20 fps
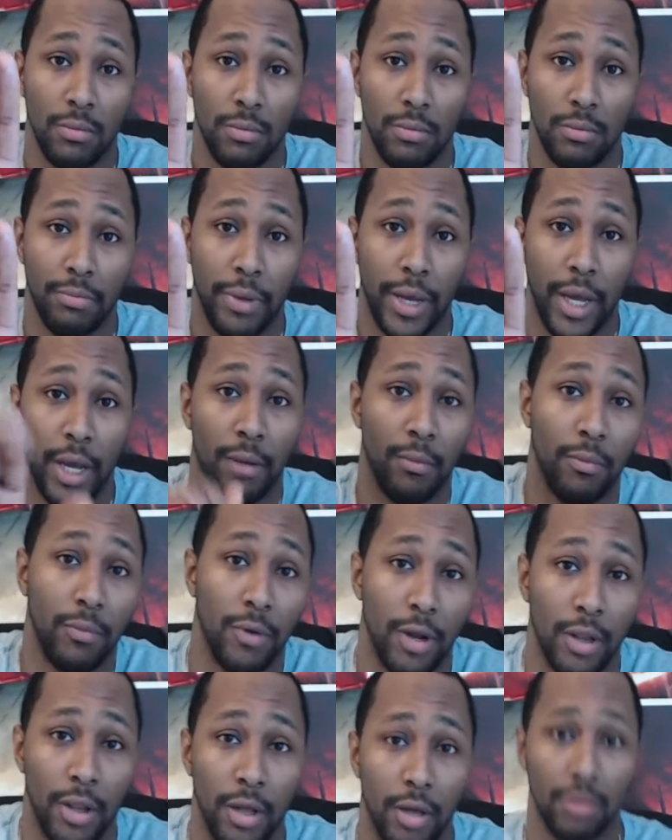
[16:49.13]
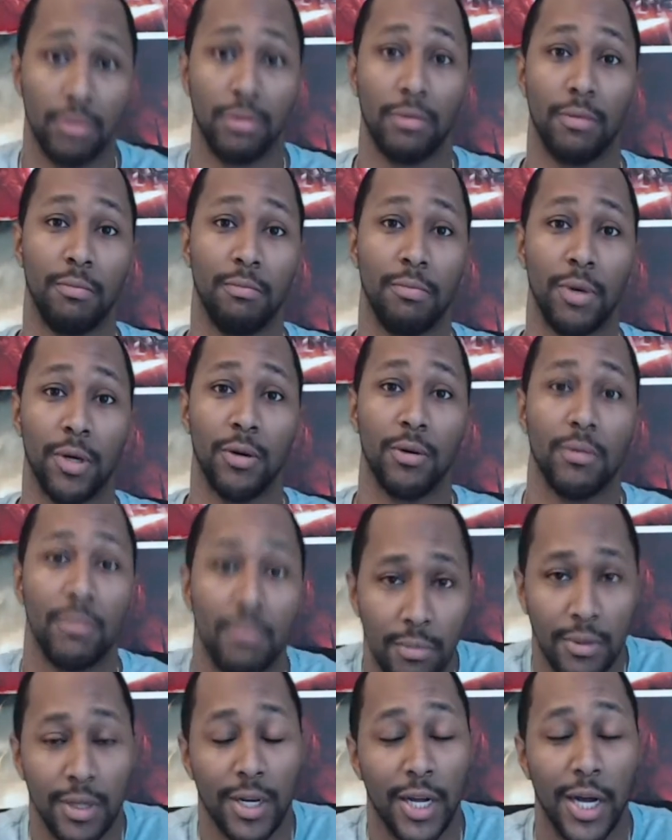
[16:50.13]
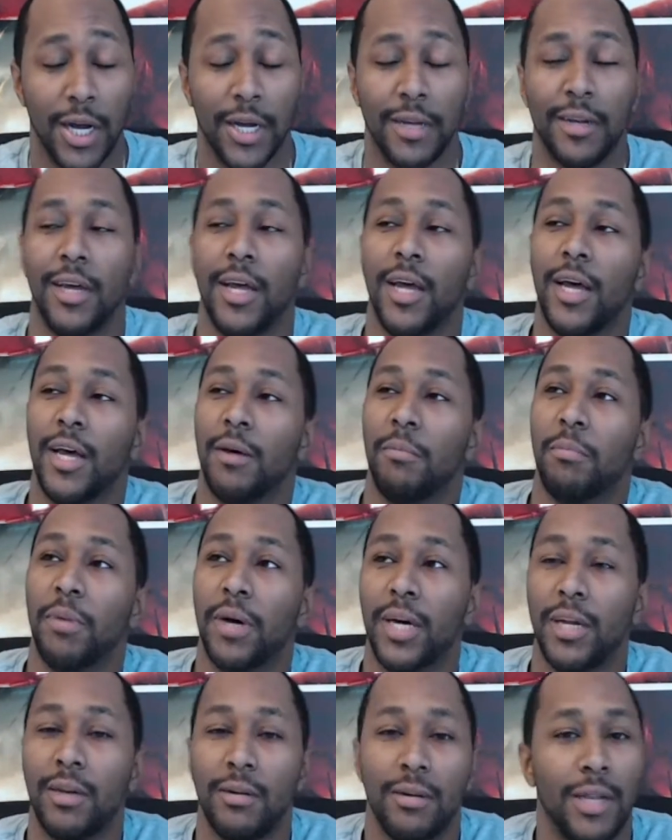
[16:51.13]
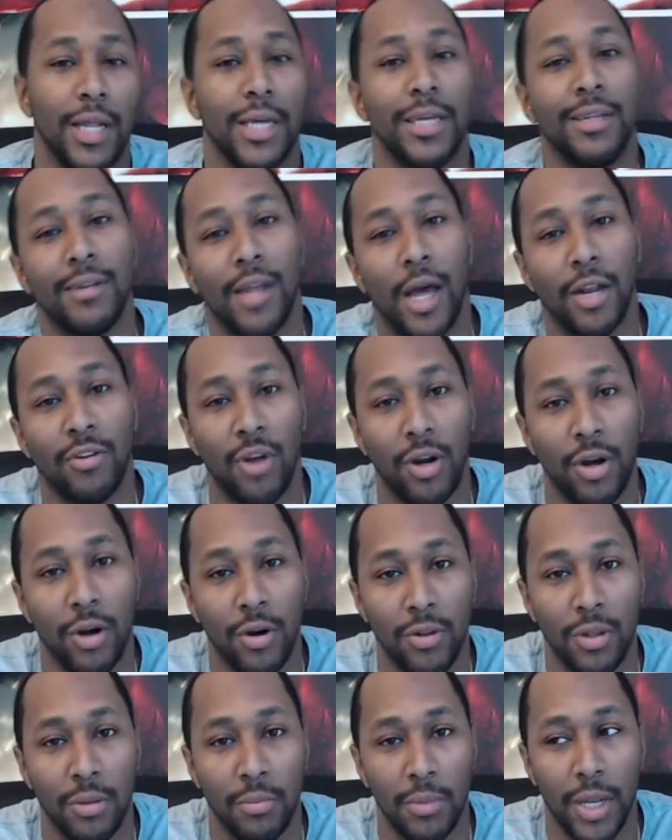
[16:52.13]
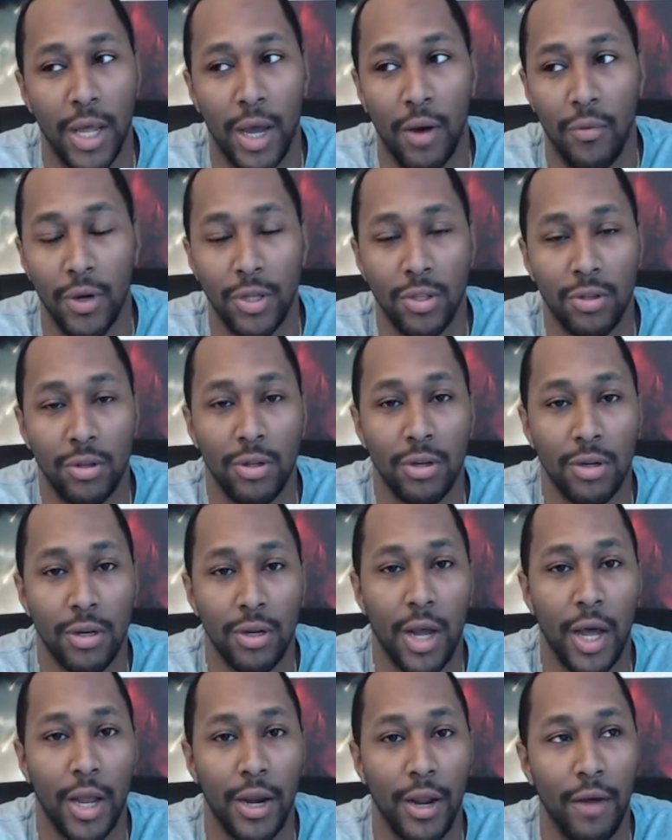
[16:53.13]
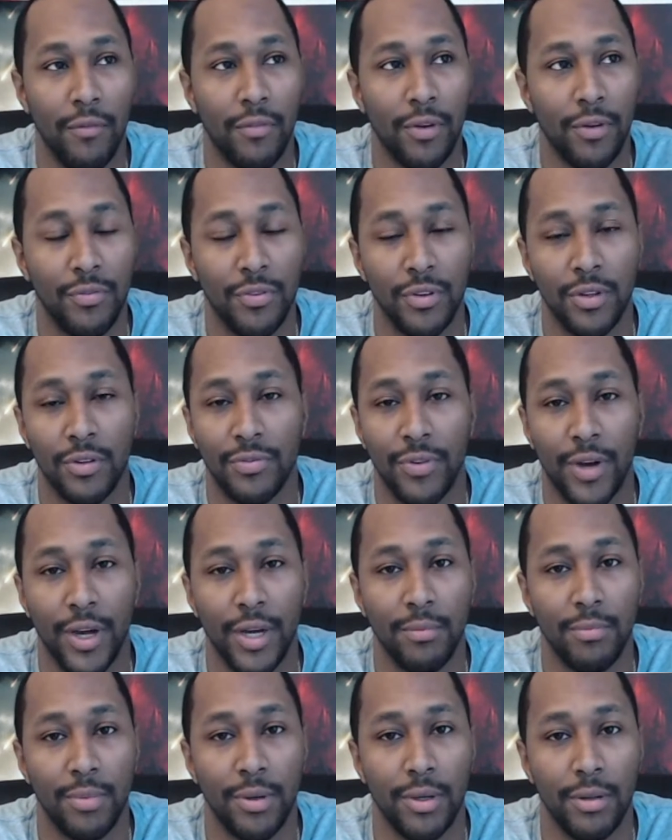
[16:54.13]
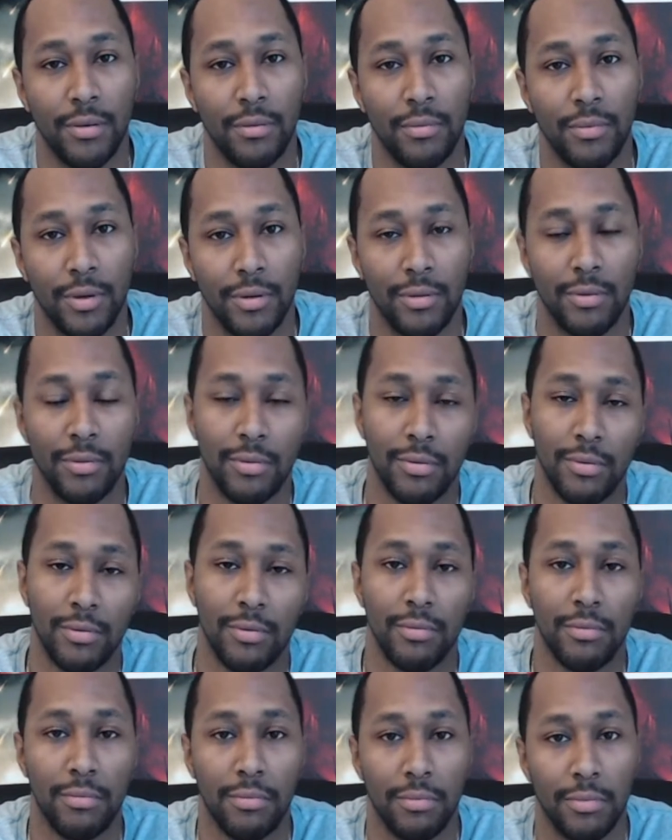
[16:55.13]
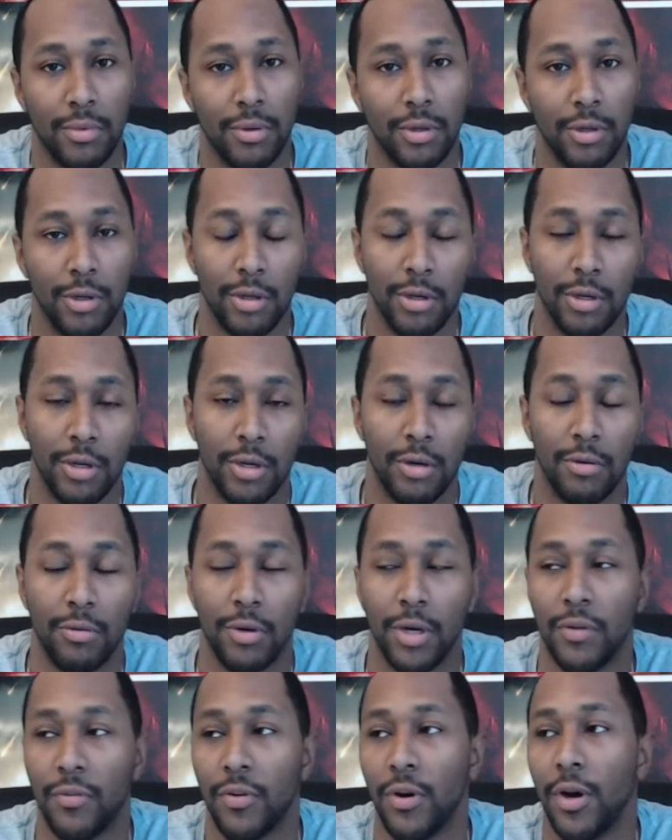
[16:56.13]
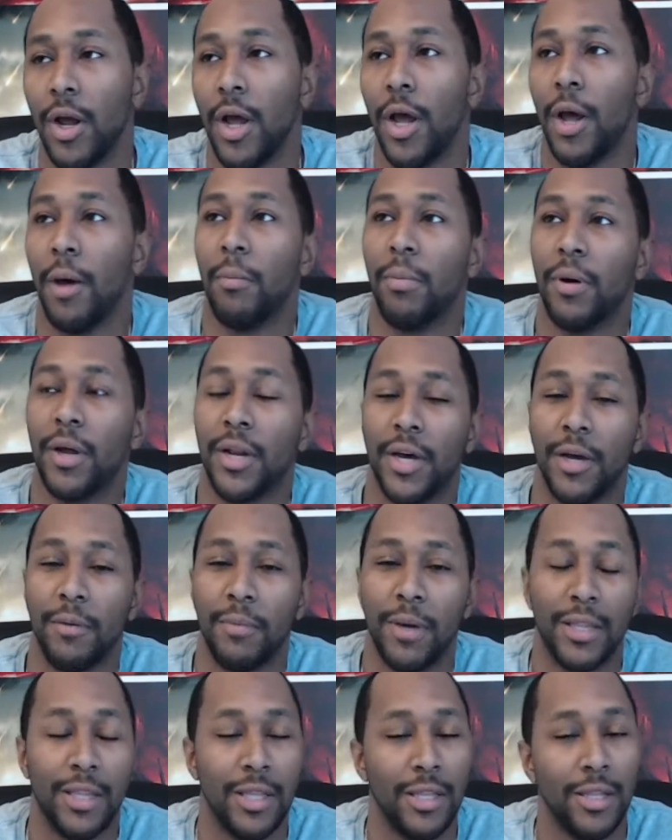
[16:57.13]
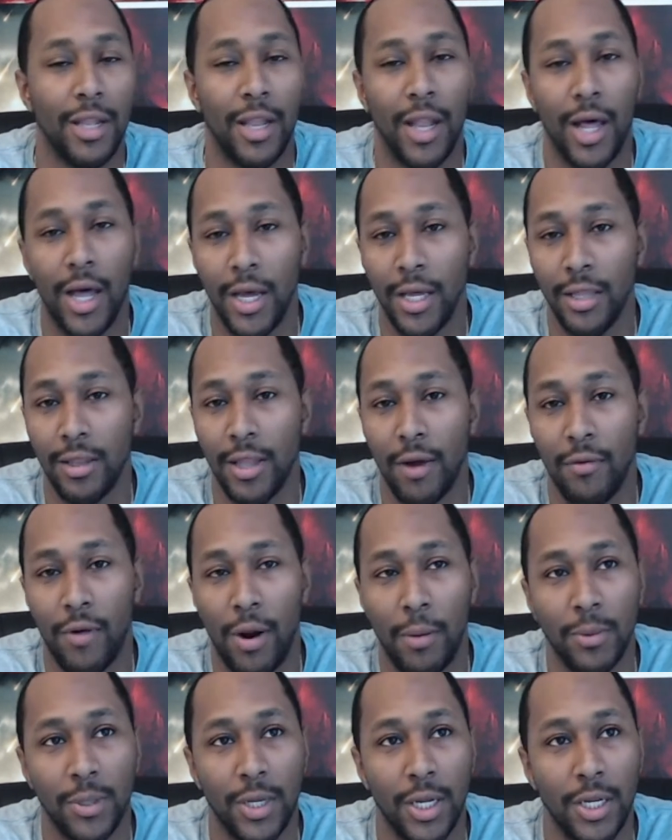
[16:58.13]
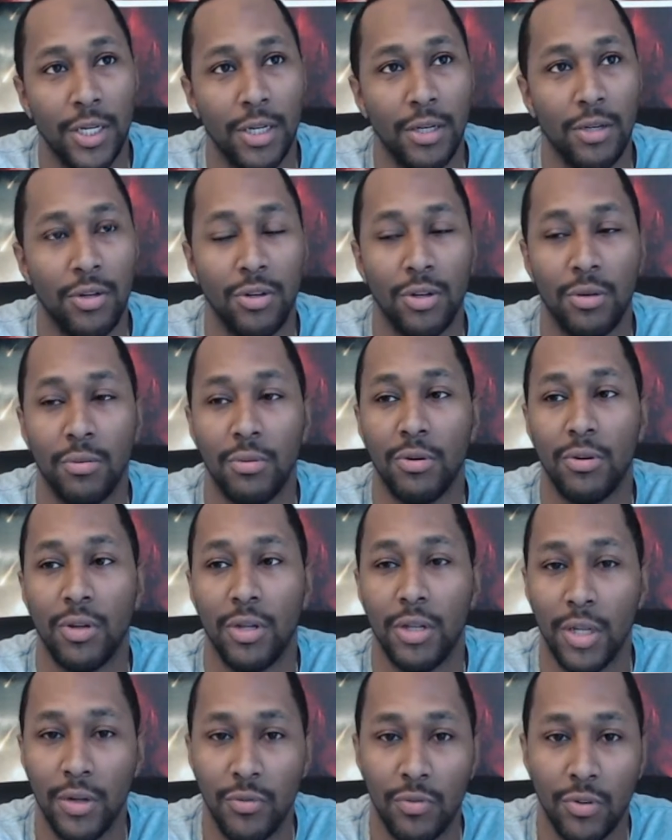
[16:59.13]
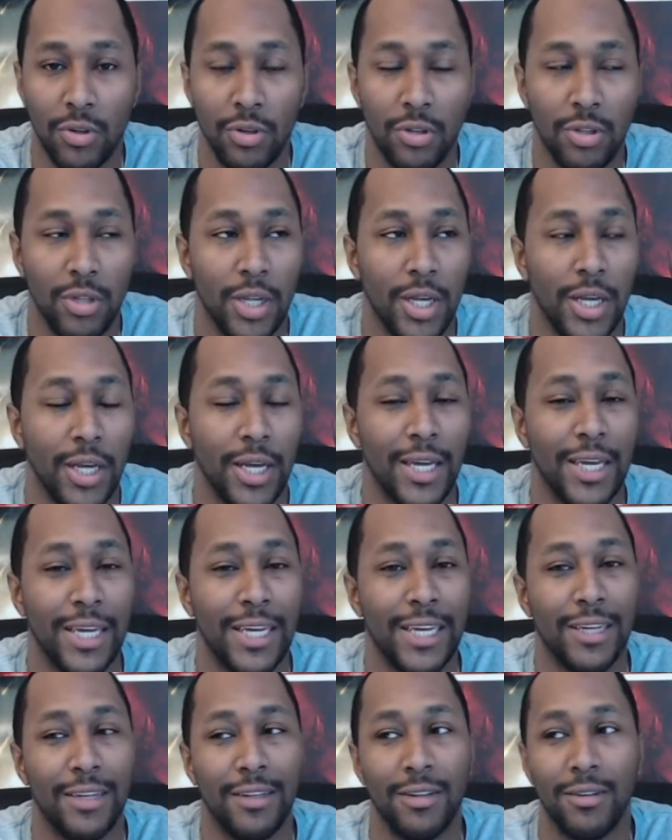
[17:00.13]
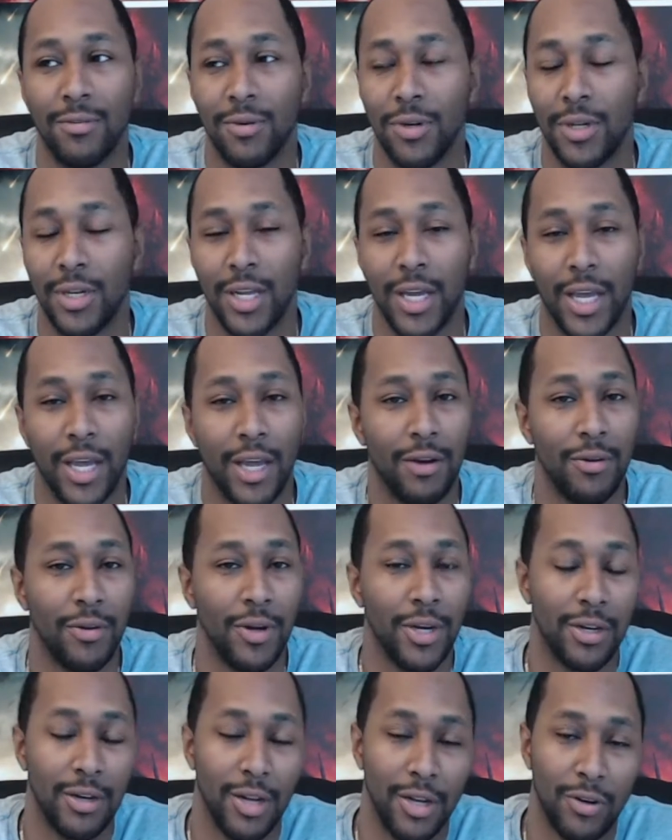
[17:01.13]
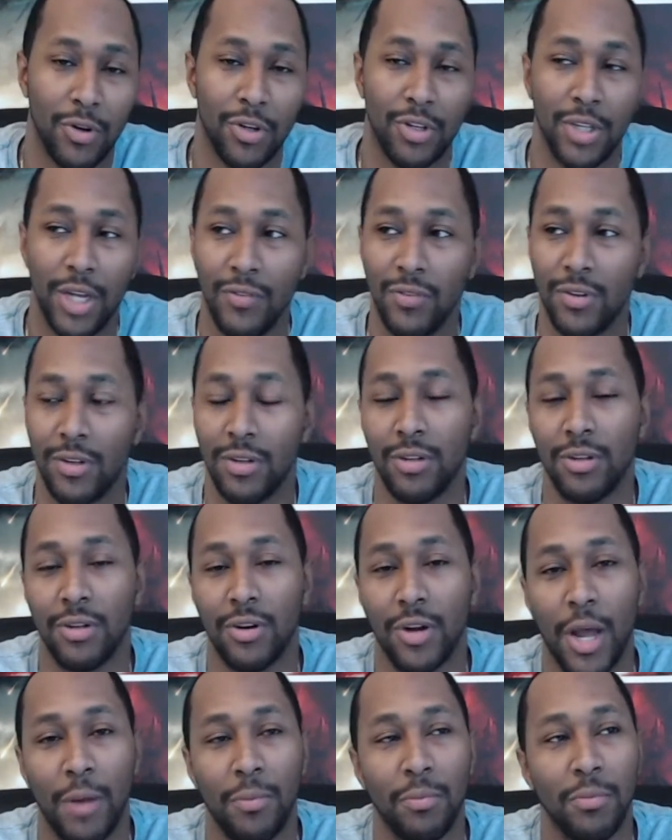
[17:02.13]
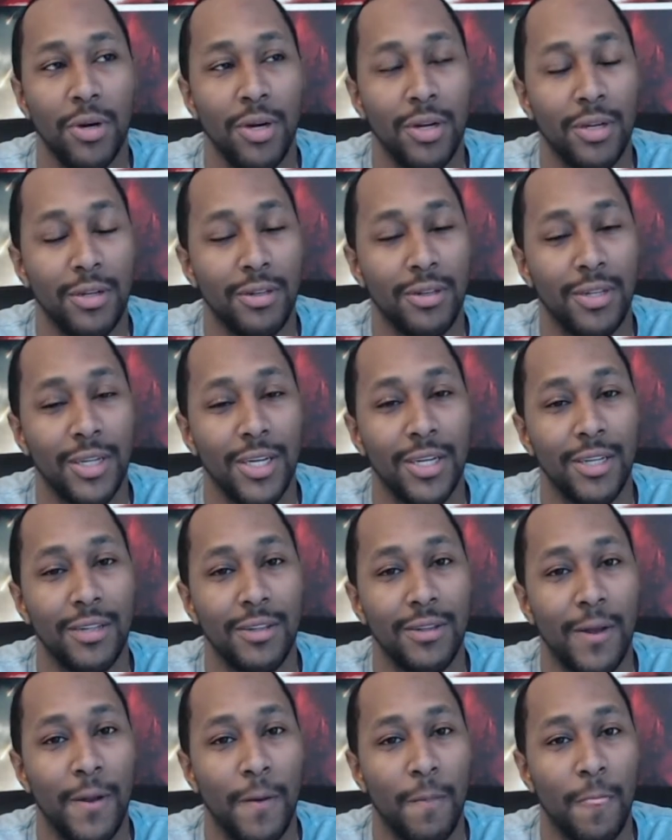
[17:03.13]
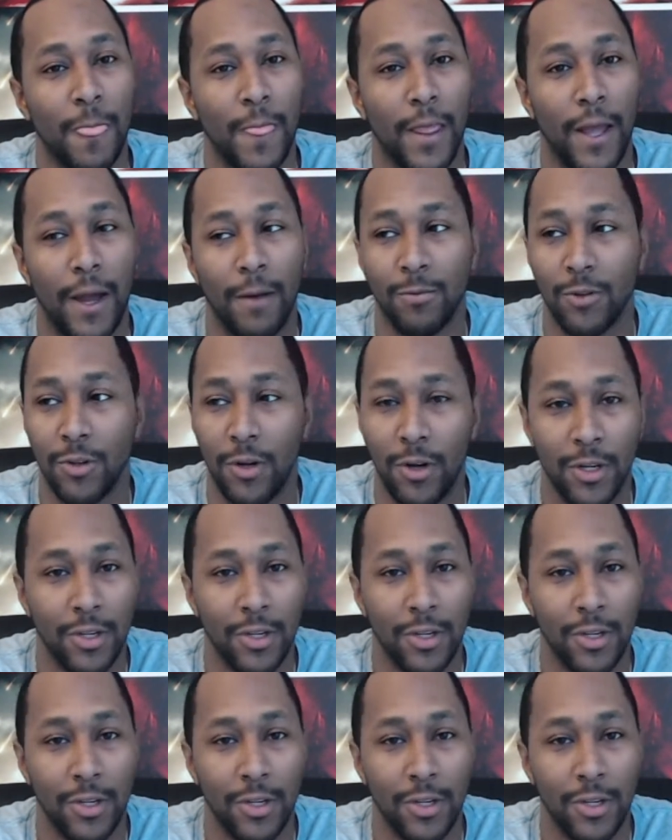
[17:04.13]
bam, one of those, boom, the gun. But he's not trying to hurt them in that way. So they're kind of having a fist fight, but it's whatever. But and then the line that Robert Downey Jr. delivers is when Chris Evans, Captain America says, "I'm sorry,